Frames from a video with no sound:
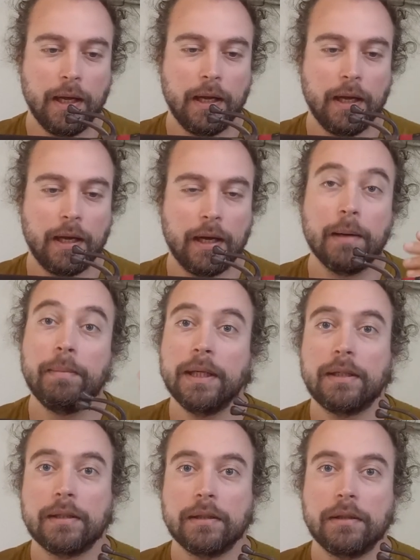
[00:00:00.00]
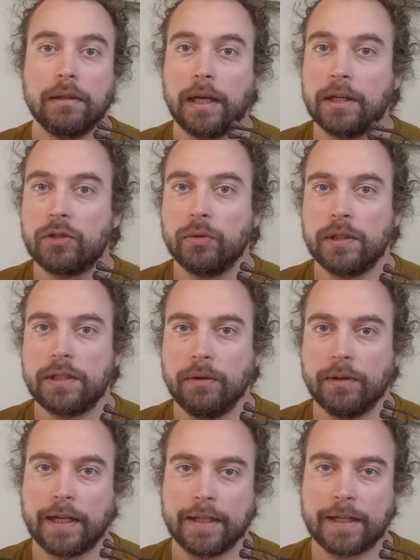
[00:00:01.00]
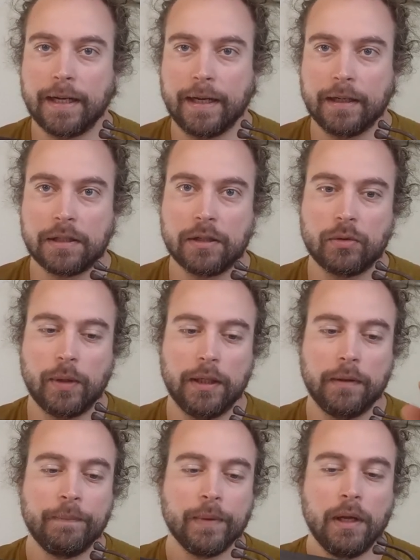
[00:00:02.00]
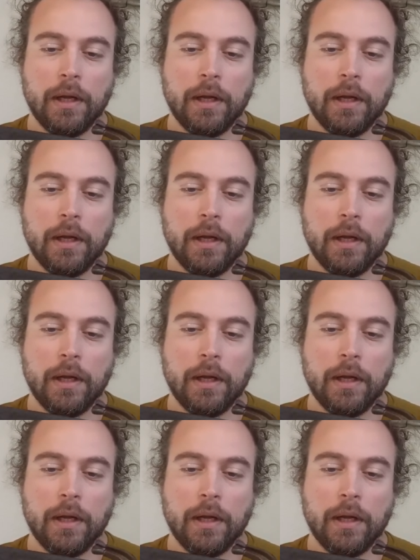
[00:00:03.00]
A bit as you would see with cascaras as well.